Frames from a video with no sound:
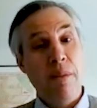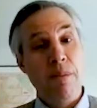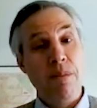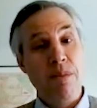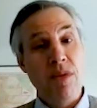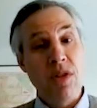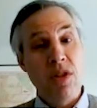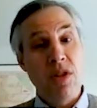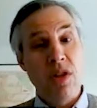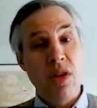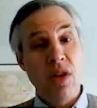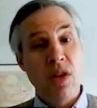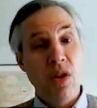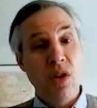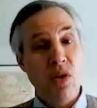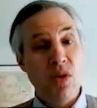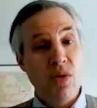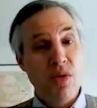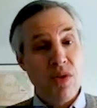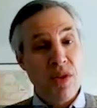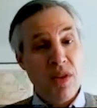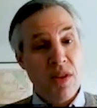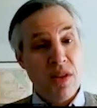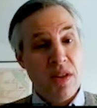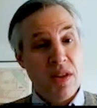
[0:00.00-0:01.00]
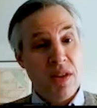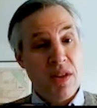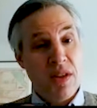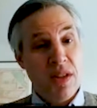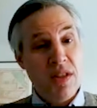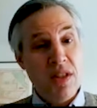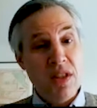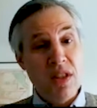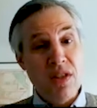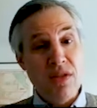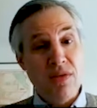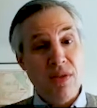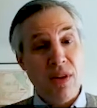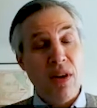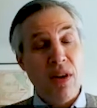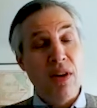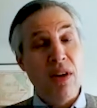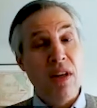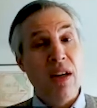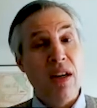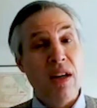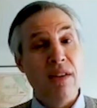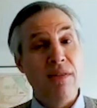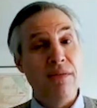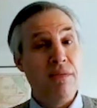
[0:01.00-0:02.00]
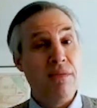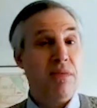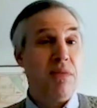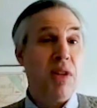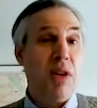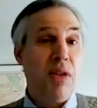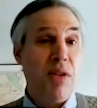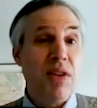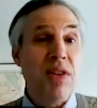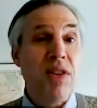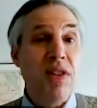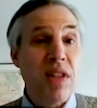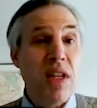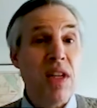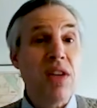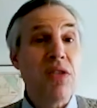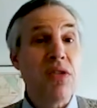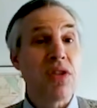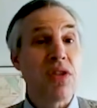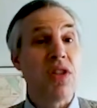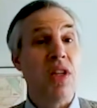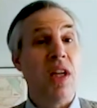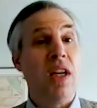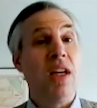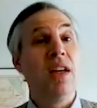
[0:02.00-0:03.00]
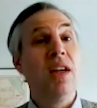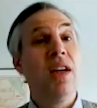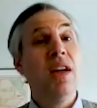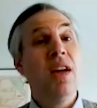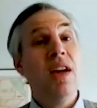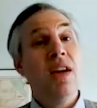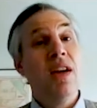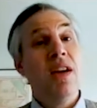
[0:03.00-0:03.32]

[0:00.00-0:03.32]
So this is very, this is interesting.